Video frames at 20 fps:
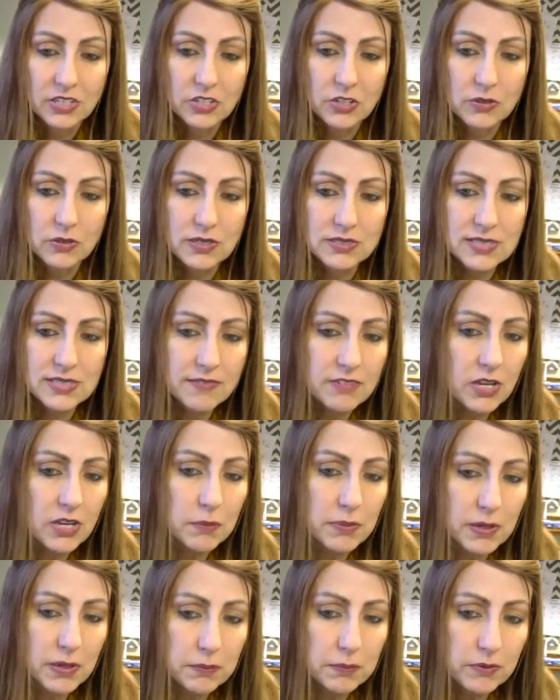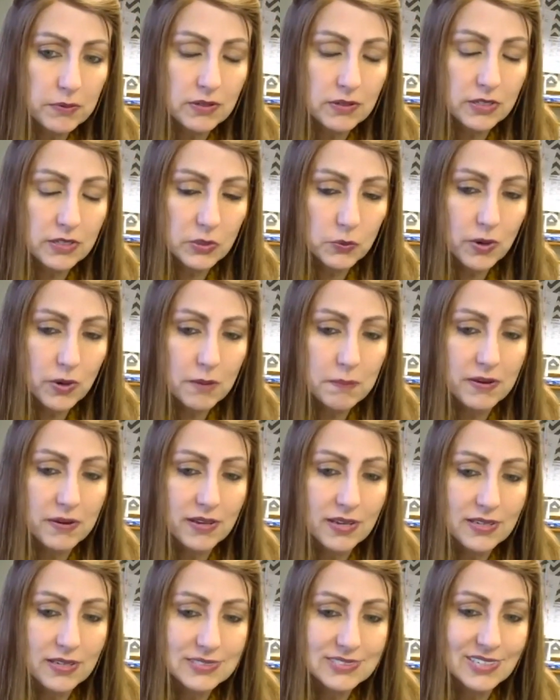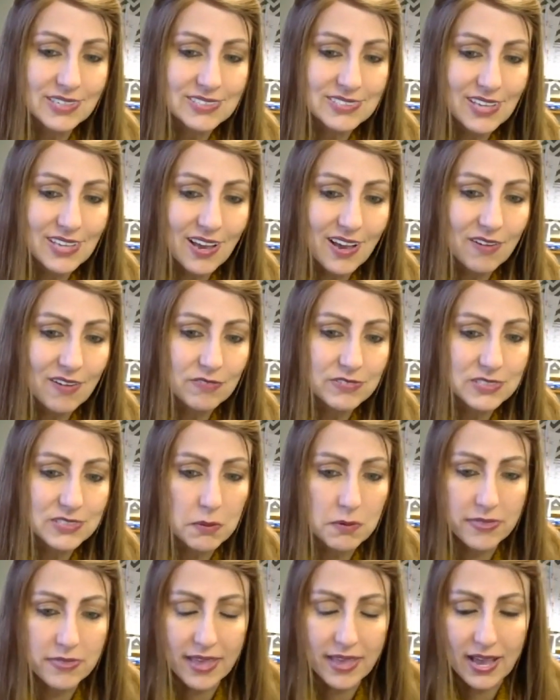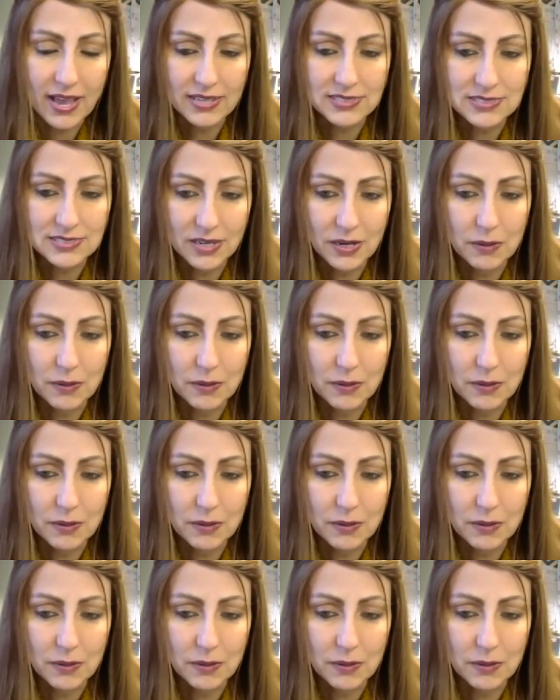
doesn't have a lot of people in the way, but it does have some of that,